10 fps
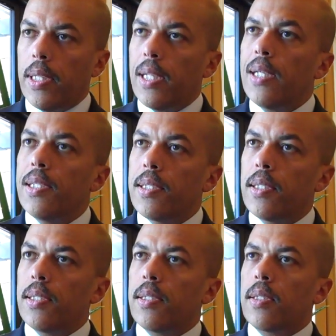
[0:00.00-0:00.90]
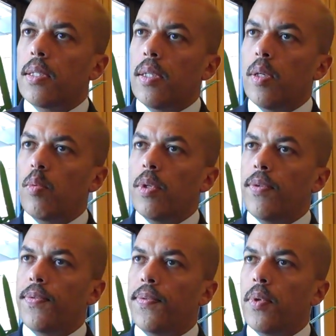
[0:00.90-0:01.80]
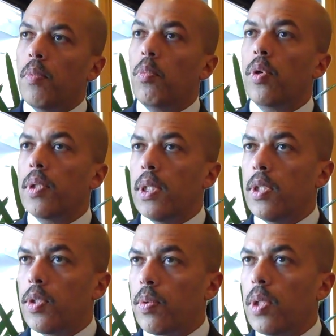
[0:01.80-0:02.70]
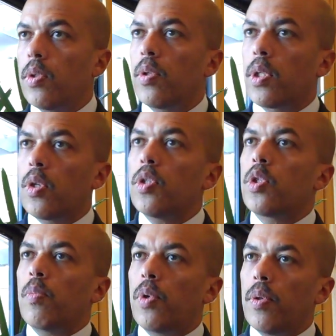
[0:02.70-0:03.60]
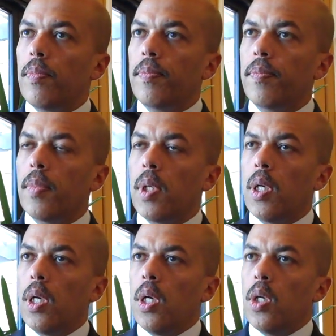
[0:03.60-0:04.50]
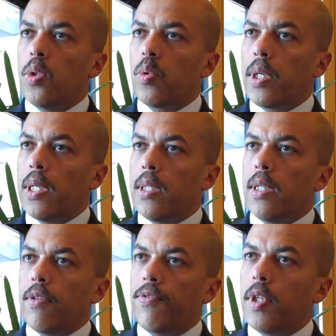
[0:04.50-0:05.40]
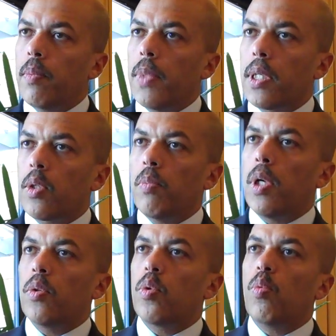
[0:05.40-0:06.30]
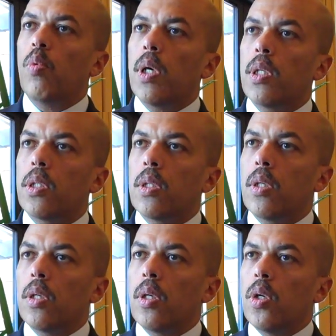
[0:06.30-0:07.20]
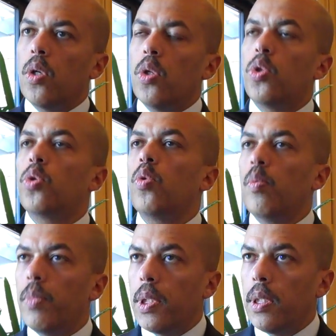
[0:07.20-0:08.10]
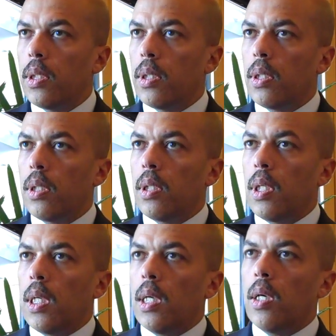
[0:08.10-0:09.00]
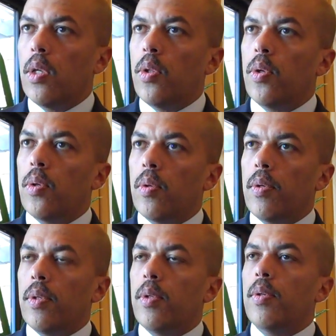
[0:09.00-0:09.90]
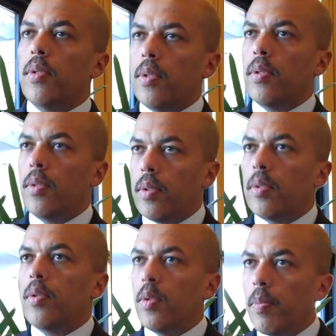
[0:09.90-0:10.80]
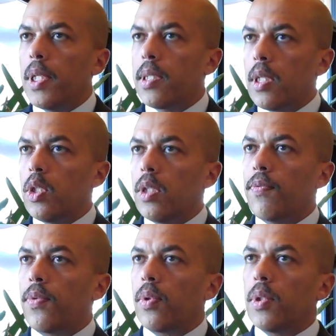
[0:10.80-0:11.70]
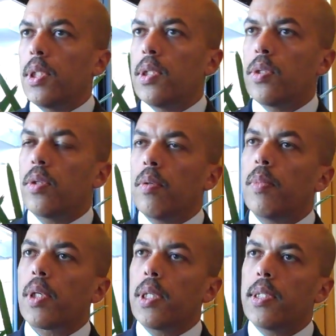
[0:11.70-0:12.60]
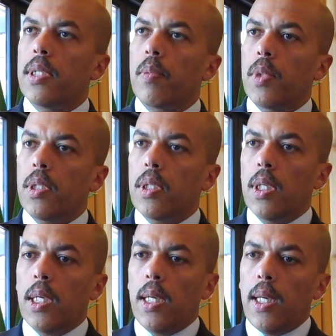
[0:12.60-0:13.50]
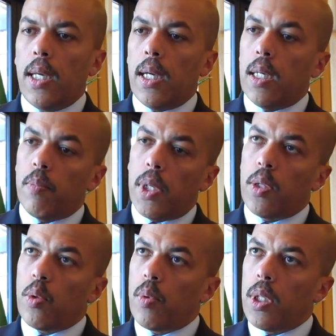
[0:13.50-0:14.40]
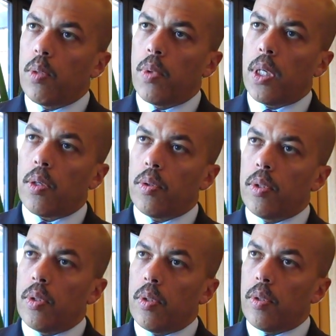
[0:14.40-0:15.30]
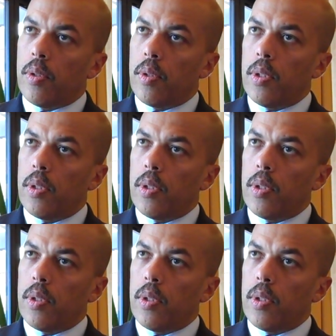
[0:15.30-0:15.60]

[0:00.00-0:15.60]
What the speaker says: analysis with more than 300 customers to get their feedback about what should be the best engine for this market segment. And by the way, we are on the